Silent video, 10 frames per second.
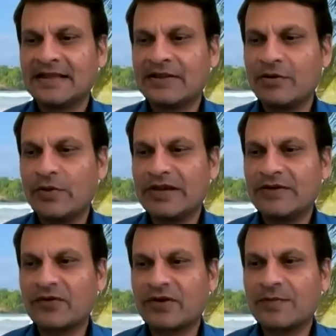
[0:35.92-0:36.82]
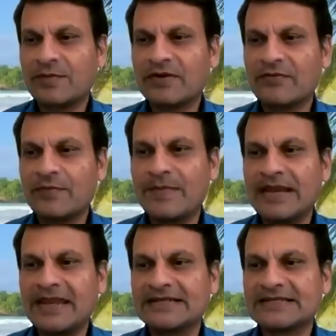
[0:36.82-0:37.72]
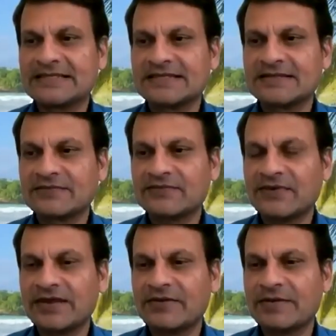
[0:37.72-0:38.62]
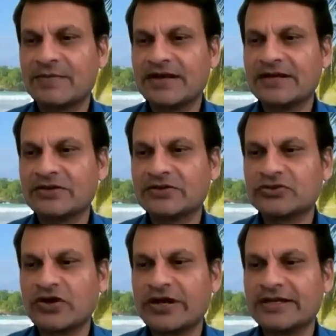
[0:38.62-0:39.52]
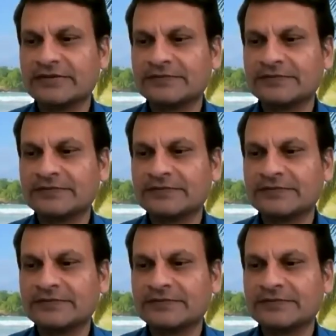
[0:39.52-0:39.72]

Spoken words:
will wait for a couple of minutes for everybody to join.